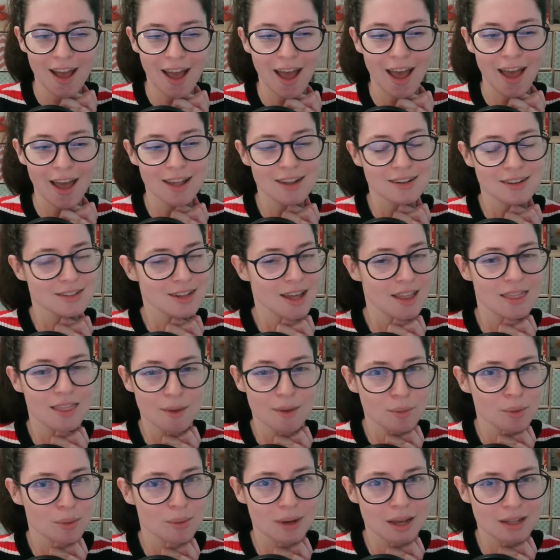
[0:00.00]
and
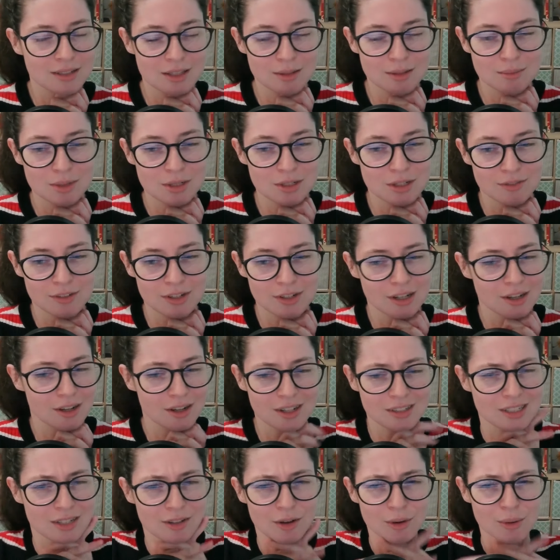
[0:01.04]
then we will get to the music video
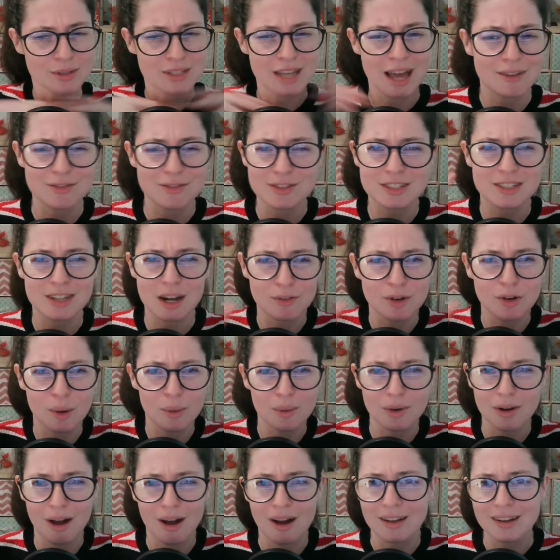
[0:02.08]
because they always have stuff
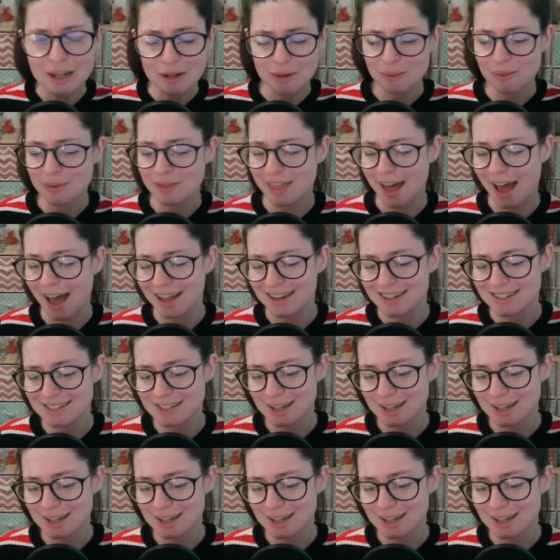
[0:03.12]
going on with that.